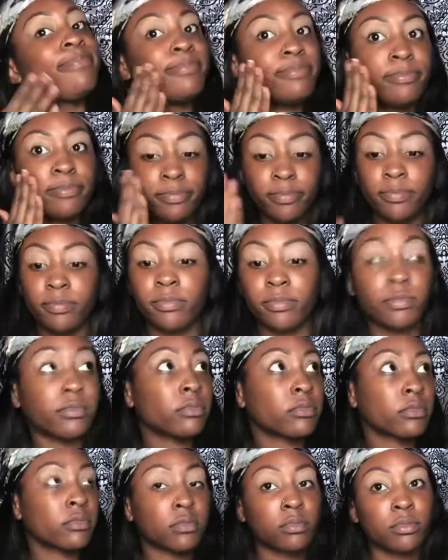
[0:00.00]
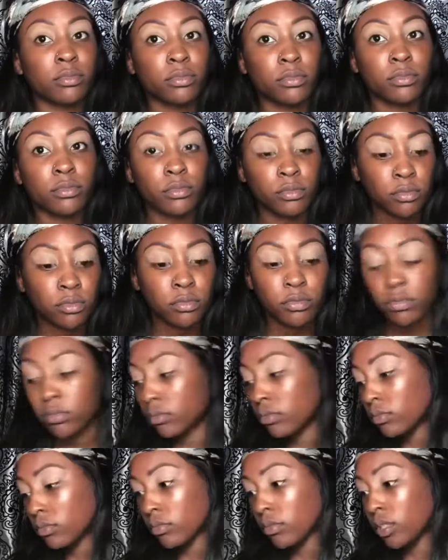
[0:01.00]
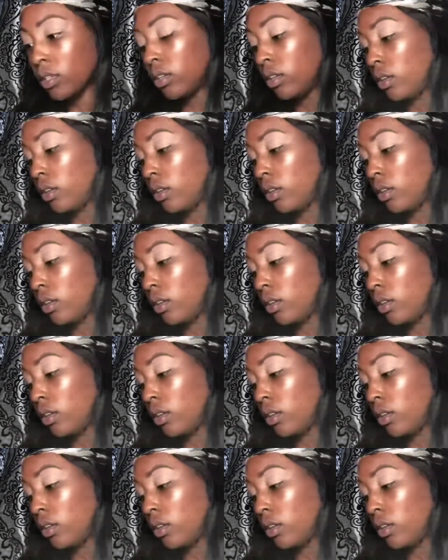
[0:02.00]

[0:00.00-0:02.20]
I did with the Unicorn Essence